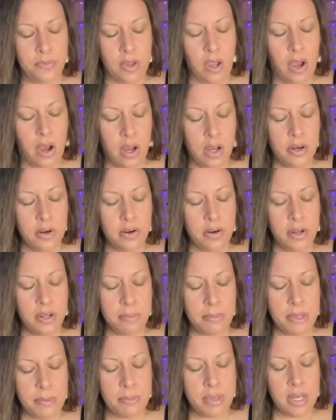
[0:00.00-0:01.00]
Honor
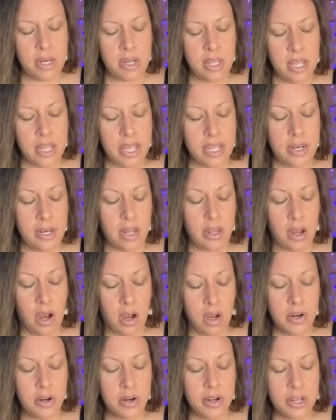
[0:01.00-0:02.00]

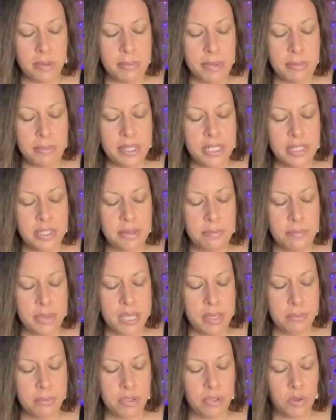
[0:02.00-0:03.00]
commitments and
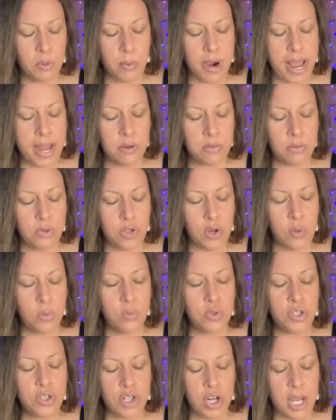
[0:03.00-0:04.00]
people around.
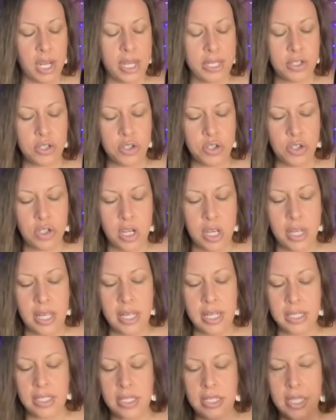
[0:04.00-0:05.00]
Don't judge.
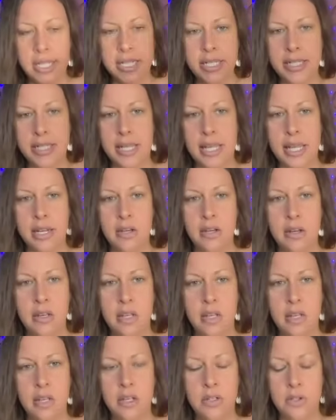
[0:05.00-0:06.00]
Listen.
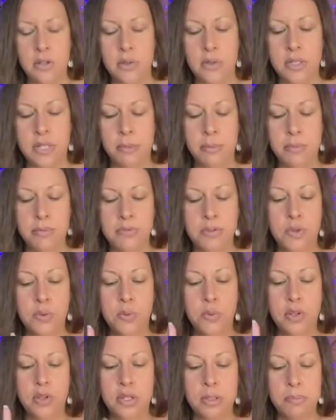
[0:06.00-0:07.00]
So some of
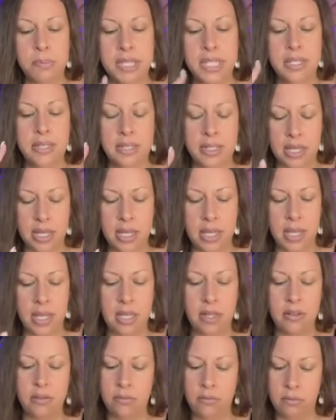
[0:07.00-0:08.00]
you could be
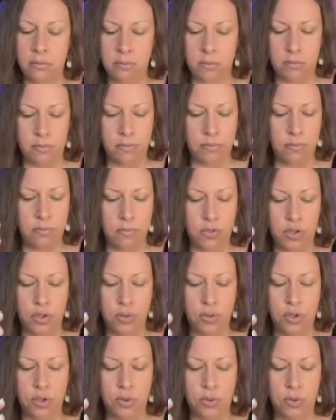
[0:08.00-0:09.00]
seeing
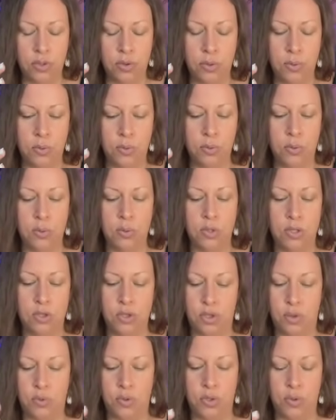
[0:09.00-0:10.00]
222,
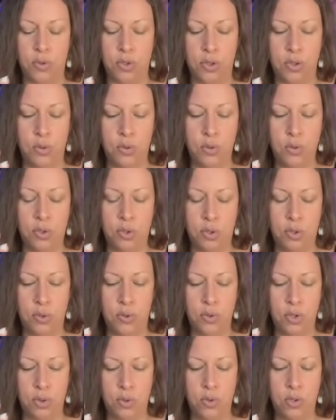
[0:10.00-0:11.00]
222,
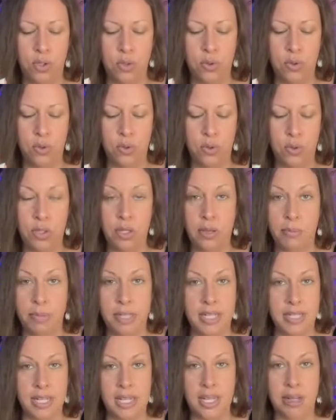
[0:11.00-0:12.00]
2222. You could be
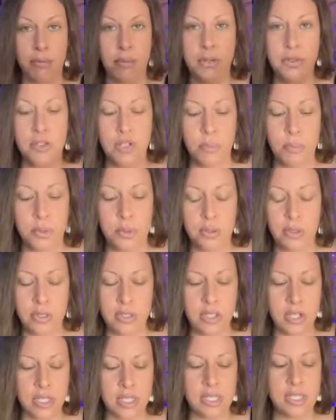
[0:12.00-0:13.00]
seeing multiple.
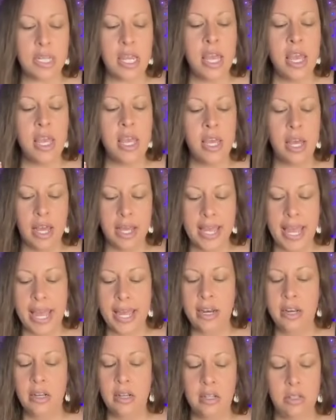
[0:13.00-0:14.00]
Just,
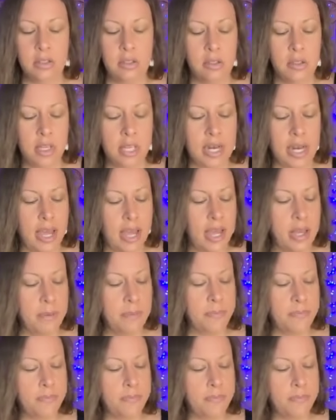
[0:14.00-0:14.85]
again, look it up.